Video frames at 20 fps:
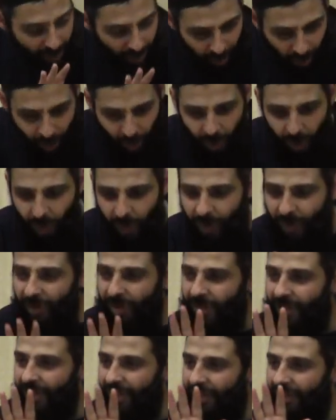Your
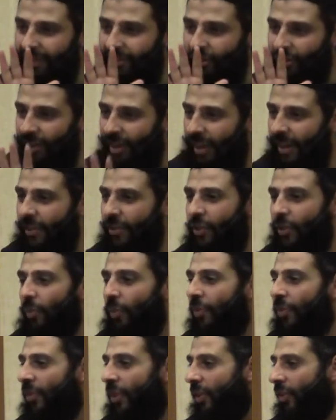generation,
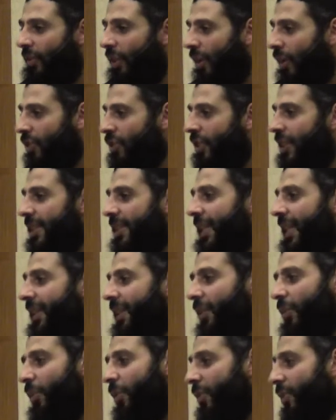with technology, it's
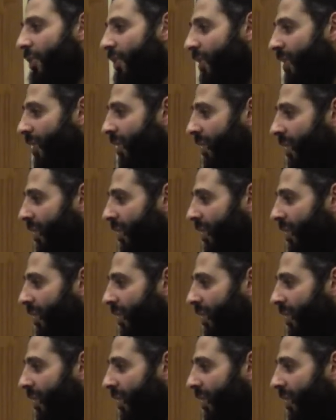getting worse.